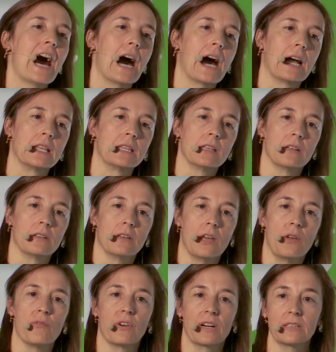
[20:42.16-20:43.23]
And
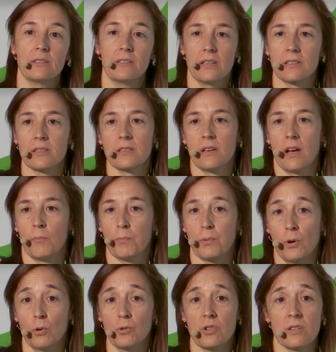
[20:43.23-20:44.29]
in fact, this
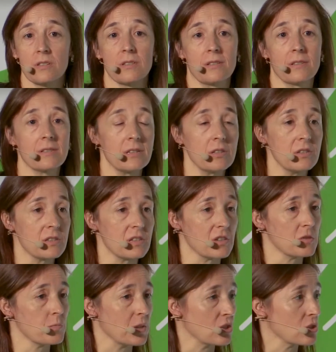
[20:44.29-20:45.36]
approaches the
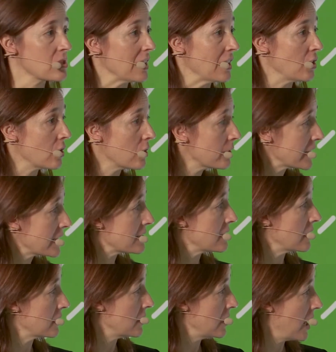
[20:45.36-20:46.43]
citizens because they know
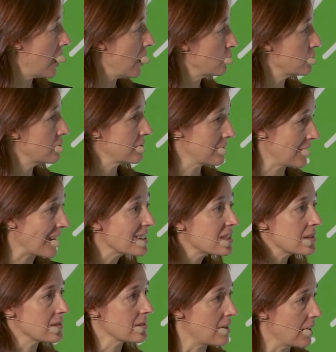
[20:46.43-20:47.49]
exactly how
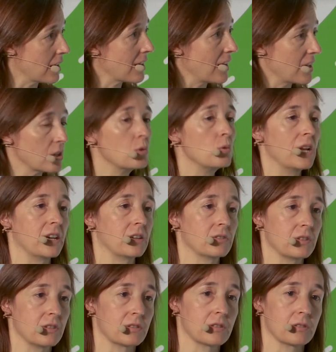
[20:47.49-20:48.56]
taxes are
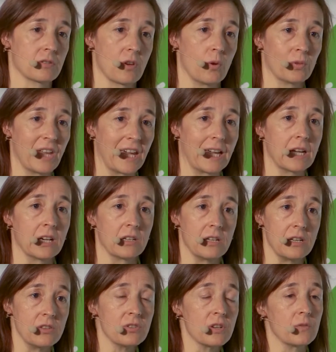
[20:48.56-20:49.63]
calculated, so they can
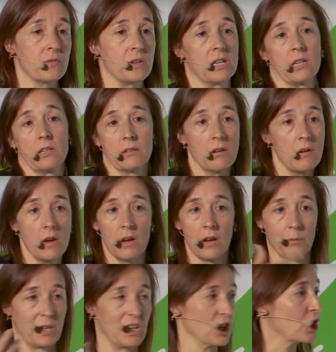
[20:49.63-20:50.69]
intervene and,
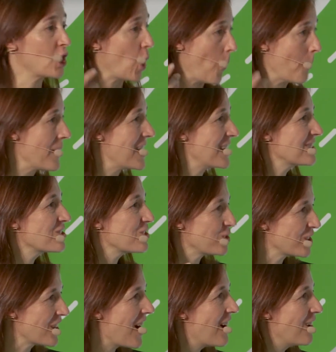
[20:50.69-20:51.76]
comment
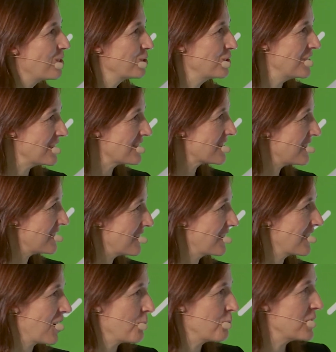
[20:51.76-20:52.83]
on how this
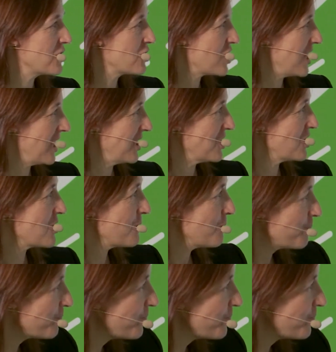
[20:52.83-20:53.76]
can be changed.